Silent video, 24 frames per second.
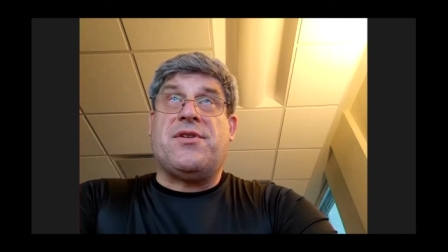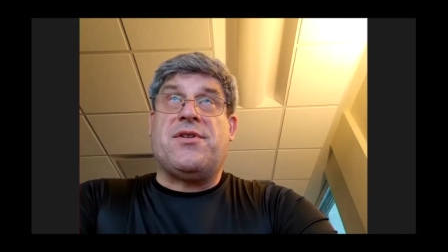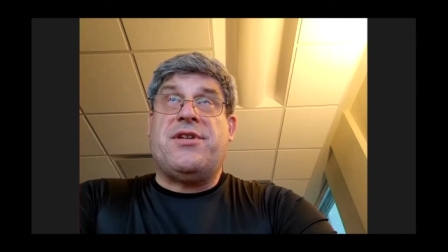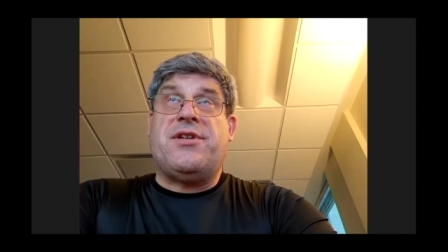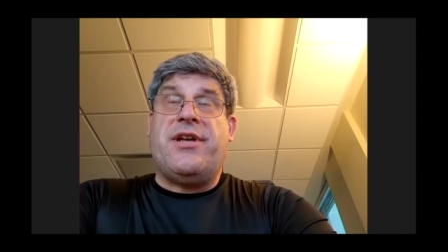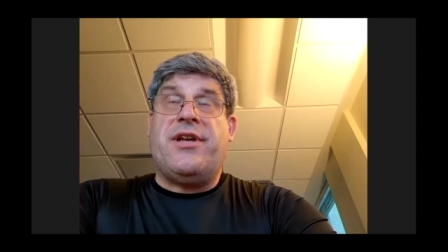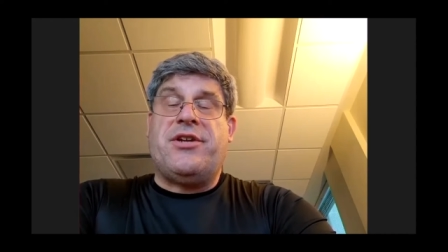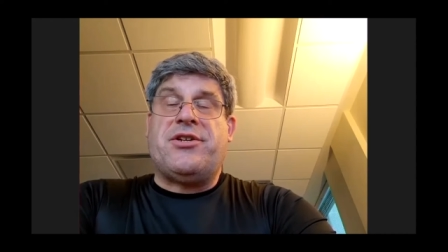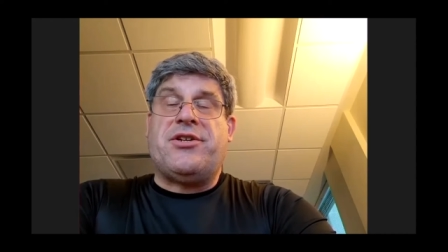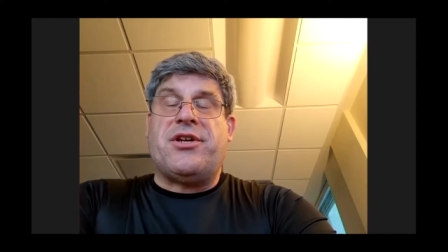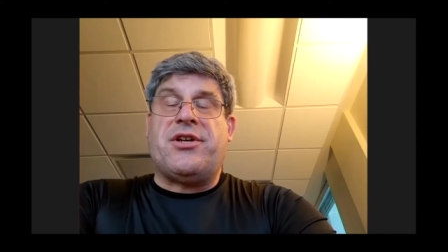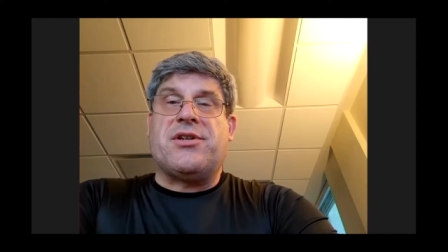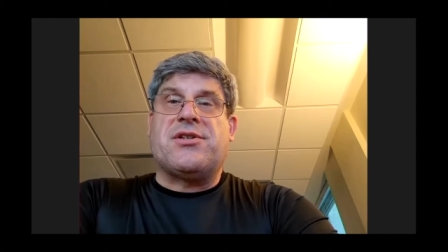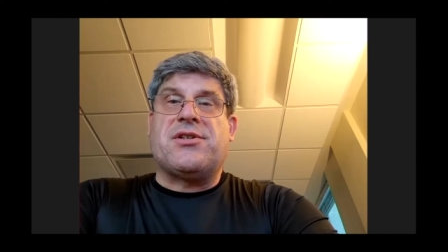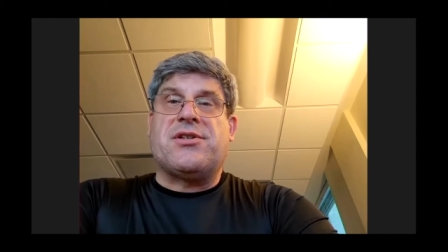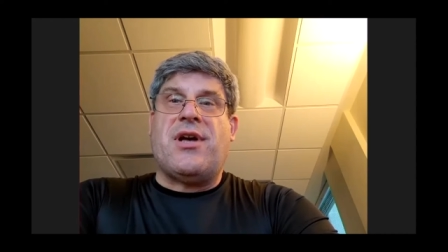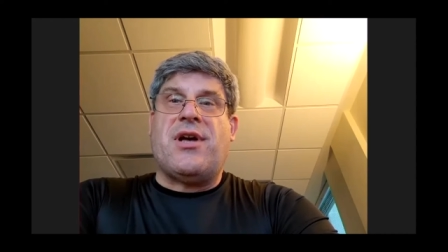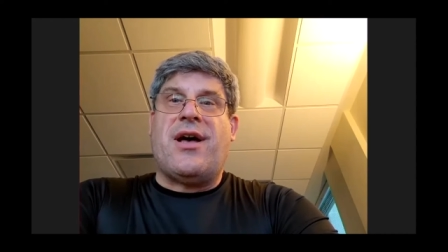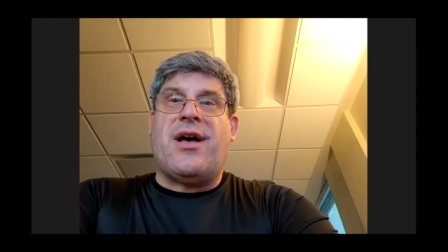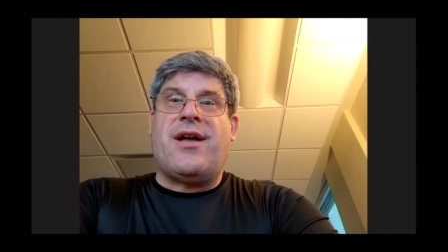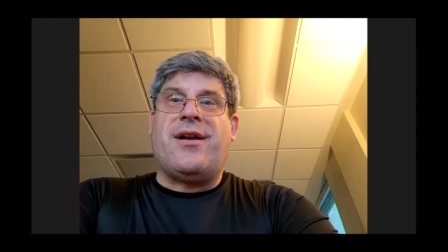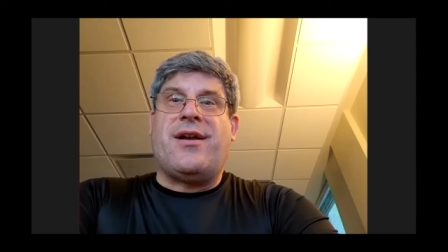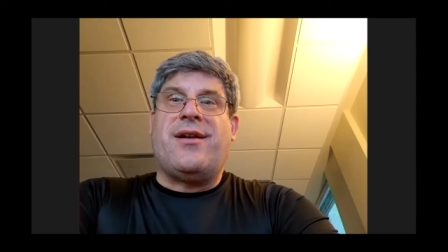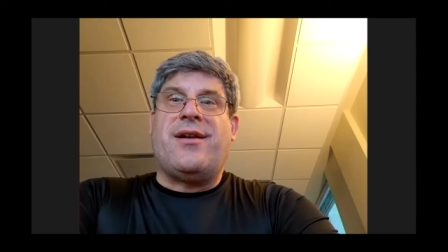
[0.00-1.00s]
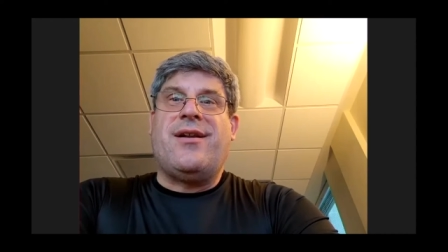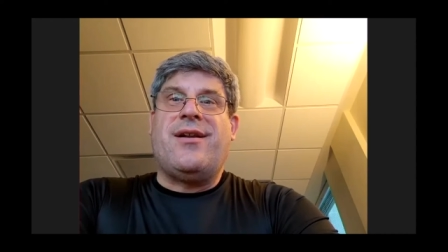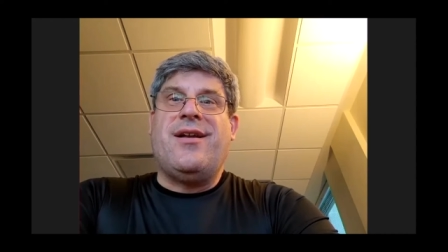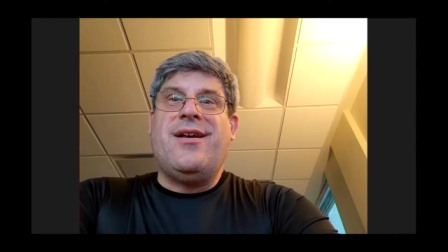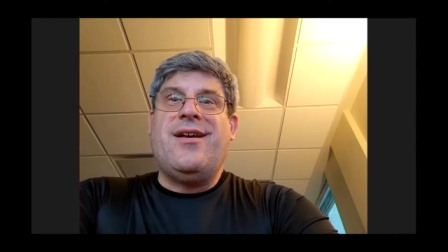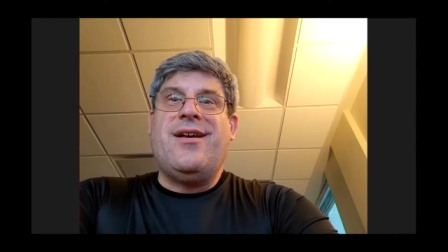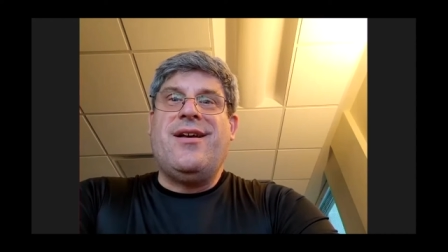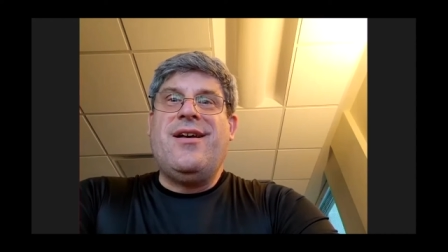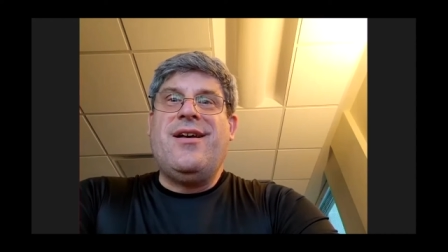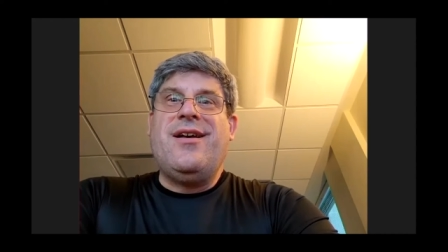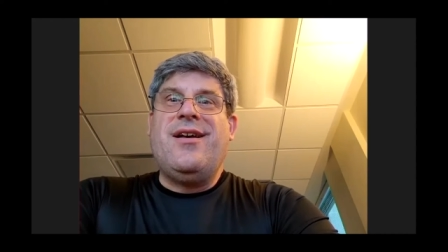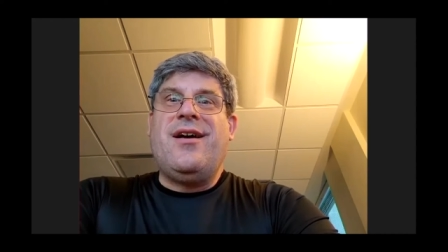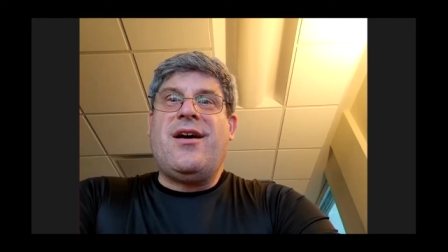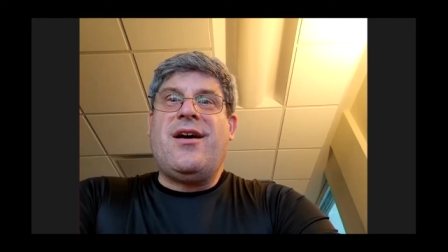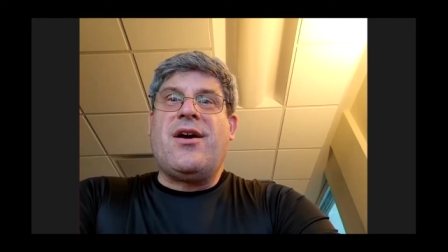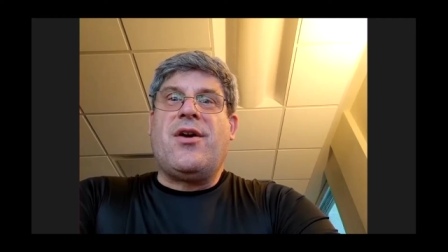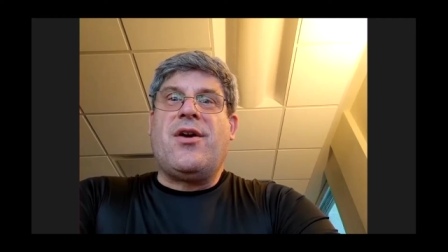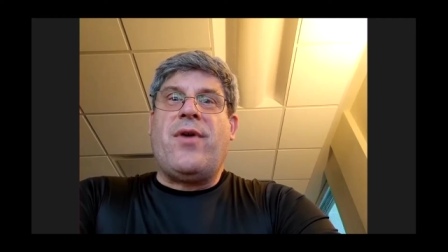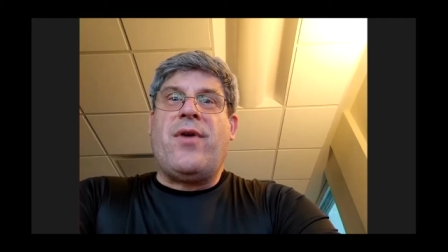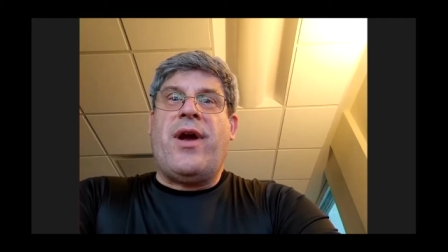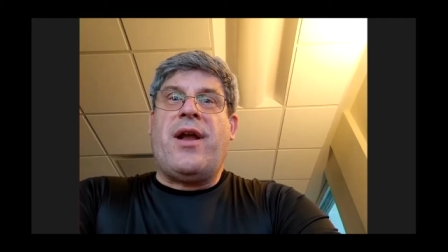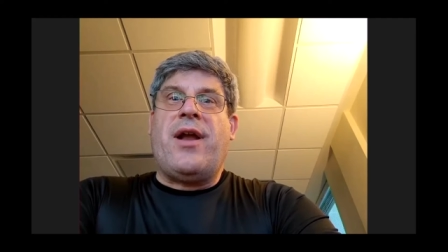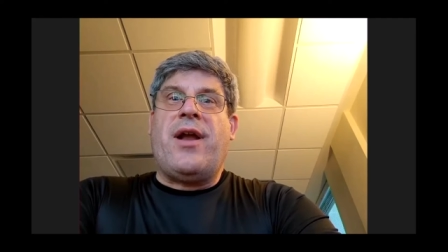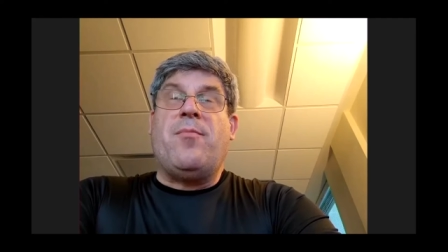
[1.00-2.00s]
the teachings on a
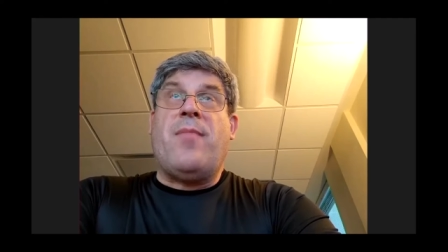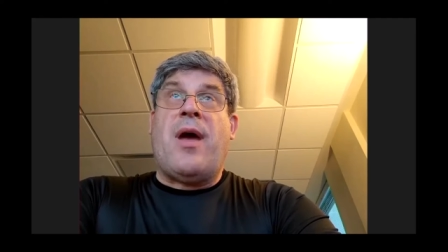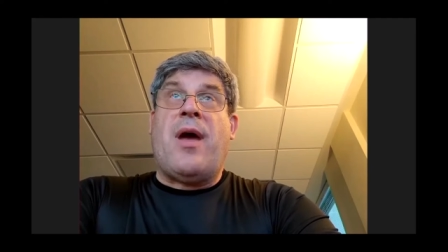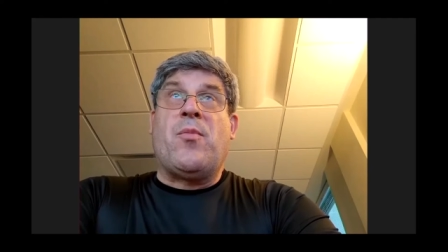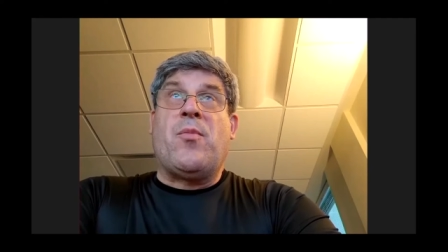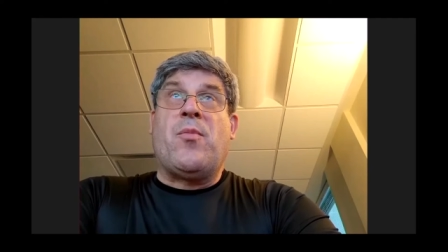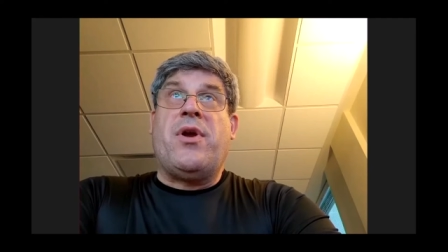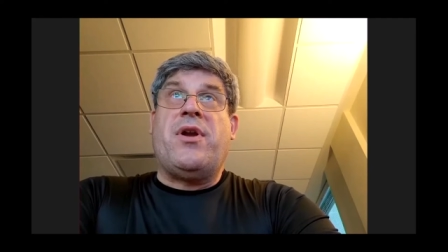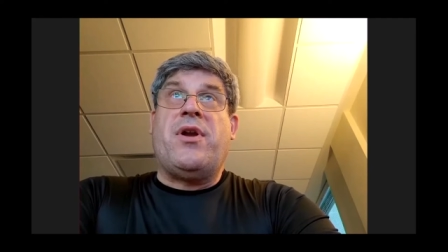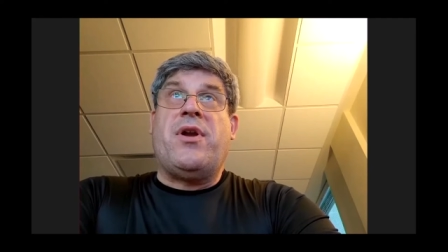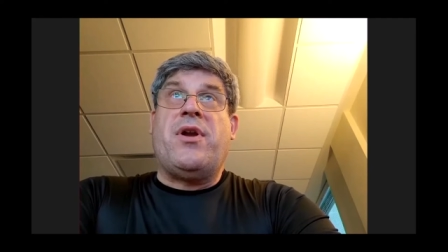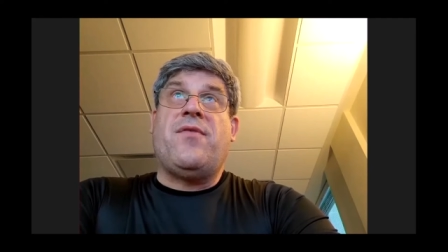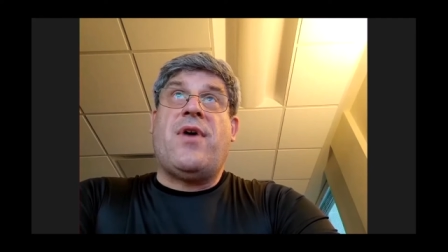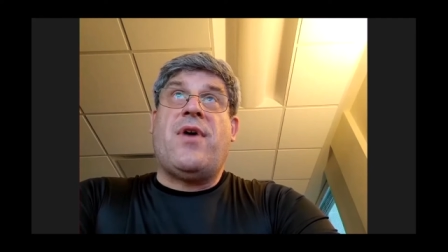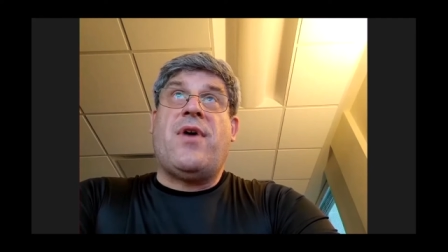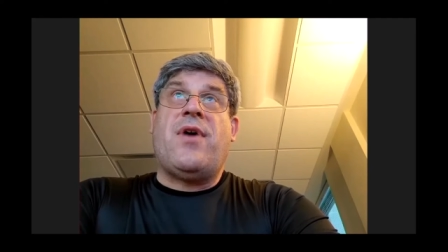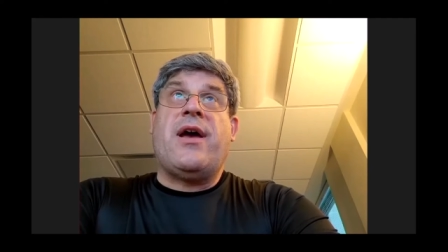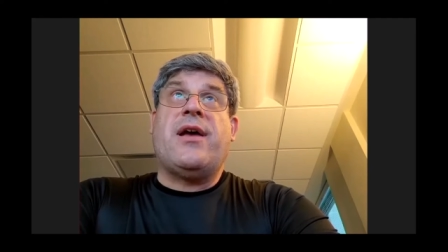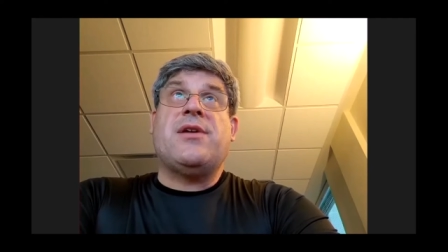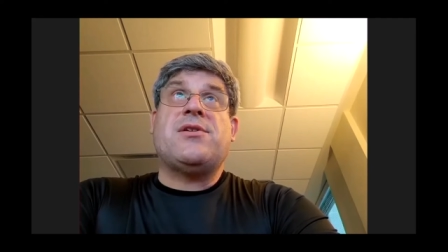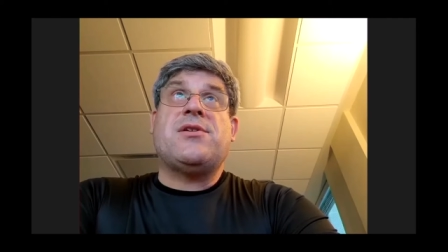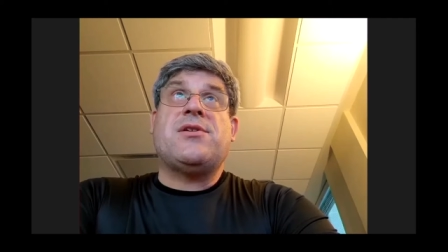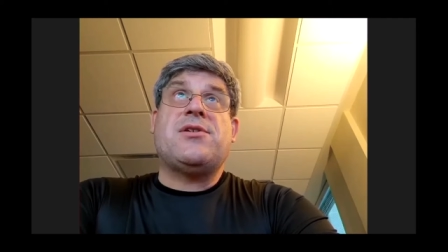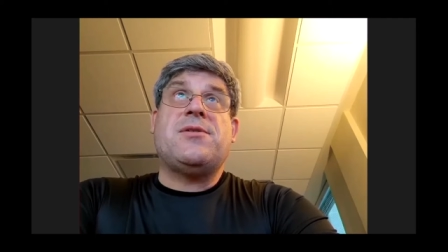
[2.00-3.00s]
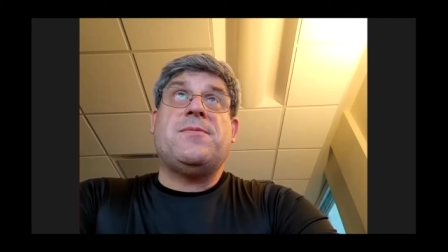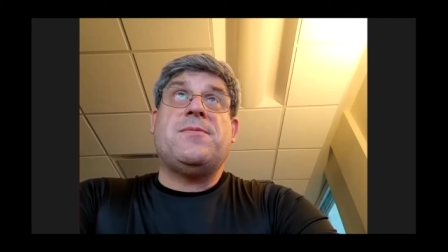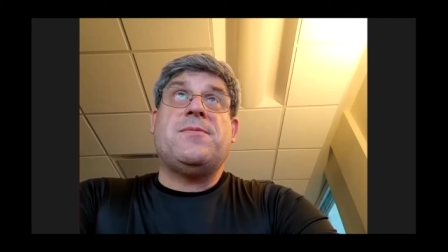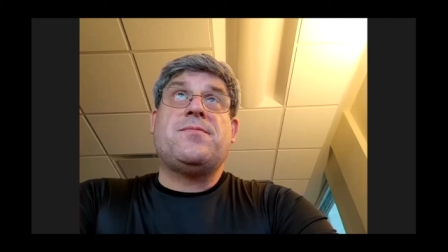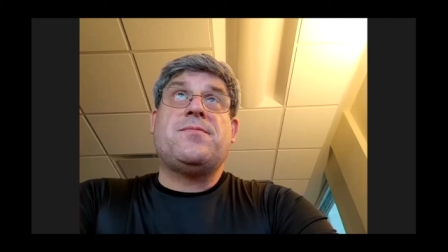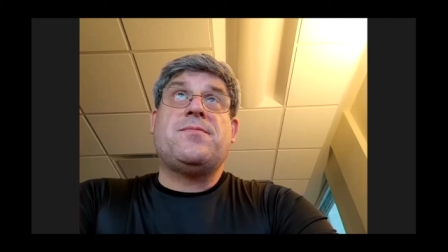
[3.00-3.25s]
great memory device.